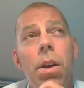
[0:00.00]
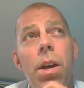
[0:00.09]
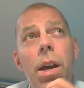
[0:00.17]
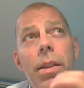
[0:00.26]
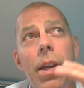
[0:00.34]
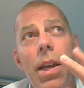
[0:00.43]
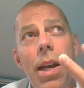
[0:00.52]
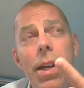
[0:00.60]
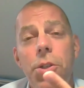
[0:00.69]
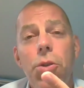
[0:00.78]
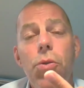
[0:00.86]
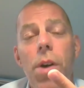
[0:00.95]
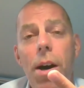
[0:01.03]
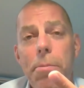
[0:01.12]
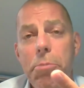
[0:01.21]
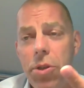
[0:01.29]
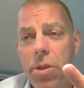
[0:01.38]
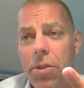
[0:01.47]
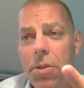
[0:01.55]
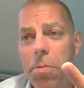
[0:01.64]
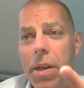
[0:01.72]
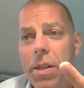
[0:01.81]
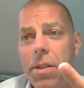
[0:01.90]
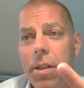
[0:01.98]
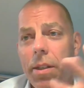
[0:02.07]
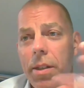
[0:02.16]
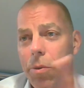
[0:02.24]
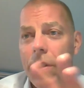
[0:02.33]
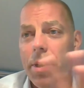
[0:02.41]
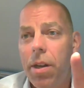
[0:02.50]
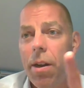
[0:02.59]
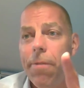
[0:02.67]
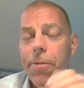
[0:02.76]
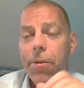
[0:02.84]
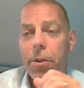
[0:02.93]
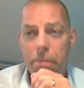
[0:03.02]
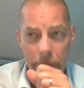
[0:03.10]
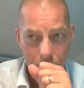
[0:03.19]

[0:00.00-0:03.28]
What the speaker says: and they had two options, basically, within our firm.